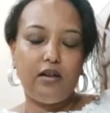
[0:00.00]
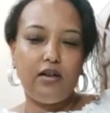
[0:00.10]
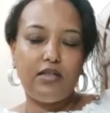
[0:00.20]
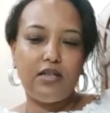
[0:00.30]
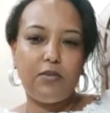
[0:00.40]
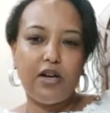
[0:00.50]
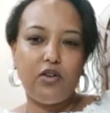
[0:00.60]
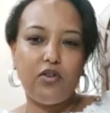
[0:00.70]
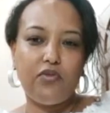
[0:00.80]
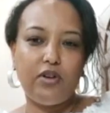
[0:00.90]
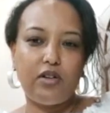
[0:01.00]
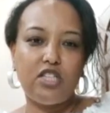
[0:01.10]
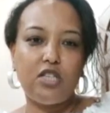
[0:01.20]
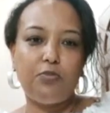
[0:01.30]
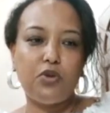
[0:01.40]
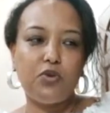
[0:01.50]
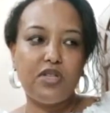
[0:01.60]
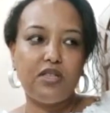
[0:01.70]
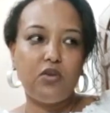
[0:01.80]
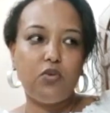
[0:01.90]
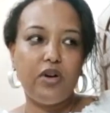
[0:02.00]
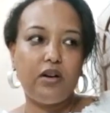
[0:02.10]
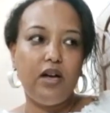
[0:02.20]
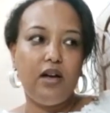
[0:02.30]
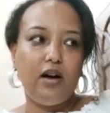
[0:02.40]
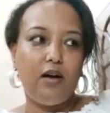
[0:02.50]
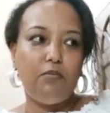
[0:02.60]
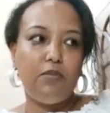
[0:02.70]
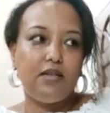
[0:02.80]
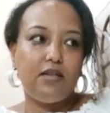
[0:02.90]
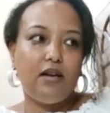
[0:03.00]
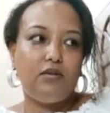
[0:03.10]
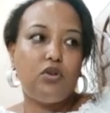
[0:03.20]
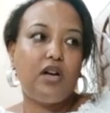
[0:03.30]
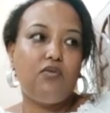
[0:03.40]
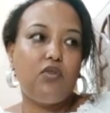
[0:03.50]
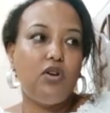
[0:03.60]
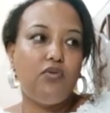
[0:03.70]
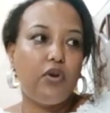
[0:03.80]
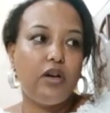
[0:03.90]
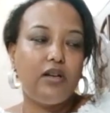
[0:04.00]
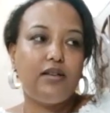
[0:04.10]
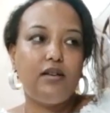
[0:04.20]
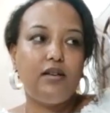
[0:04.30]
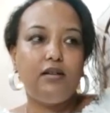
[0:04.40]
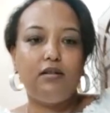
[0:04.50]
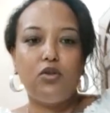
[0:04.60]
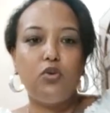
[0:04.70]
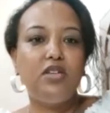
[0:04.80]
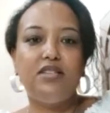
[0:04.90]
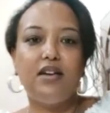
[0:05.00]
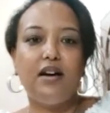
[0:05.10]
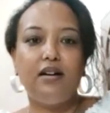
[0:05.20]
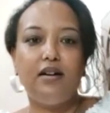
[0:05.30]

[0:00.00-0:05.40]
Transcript: some kind of a reciprocity where I don't have olive oil, then Tunisia